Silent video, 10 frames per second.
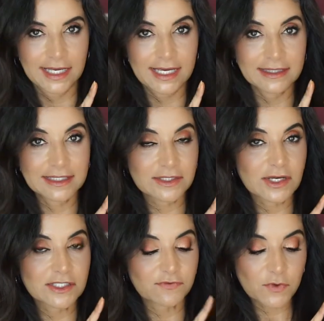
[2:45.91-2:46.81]
And this
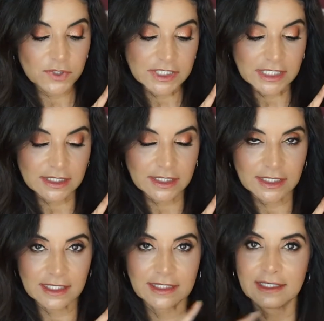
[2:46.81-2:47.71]
costs
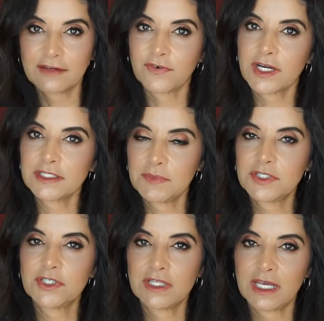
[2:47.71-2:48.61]
$14.99, and I forgot to
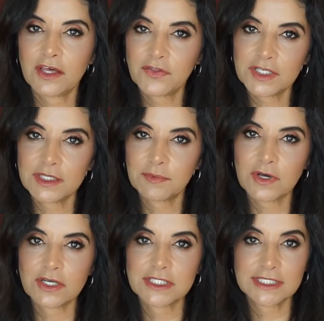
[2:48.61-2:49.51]
mention the Healthy Lip
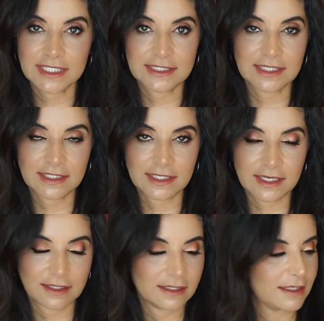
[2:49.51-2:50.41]
costs
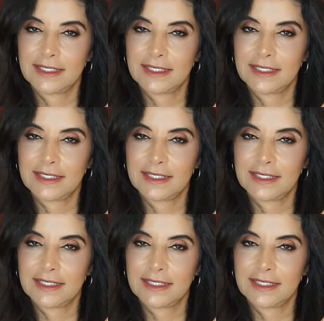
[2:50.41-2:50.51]
$6.99.